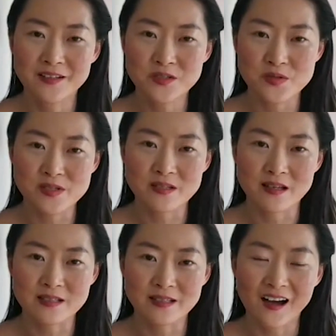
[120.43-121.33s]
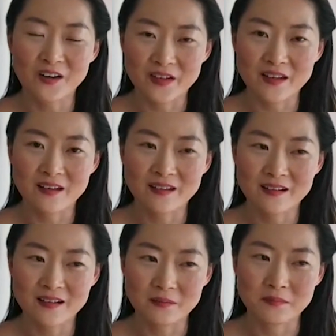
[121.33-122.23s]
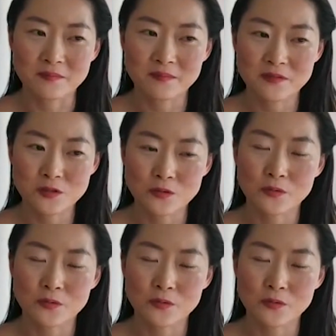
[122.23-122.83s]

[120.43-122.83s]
to see that how they come to